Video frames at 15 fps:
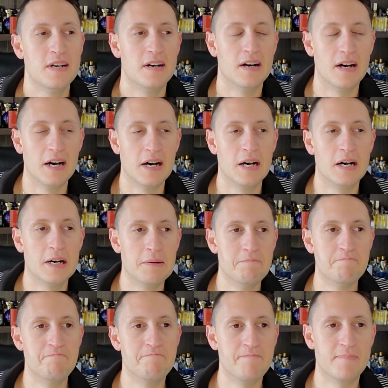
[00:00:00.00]

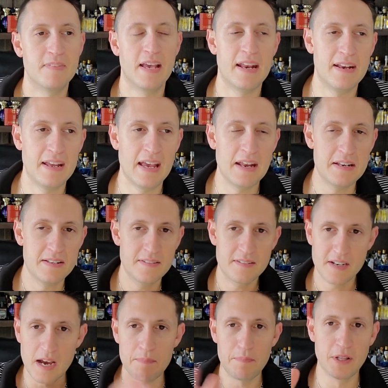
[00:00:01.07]
Um, and and a
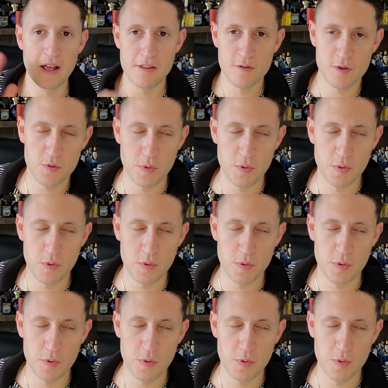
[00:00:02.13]
couple others,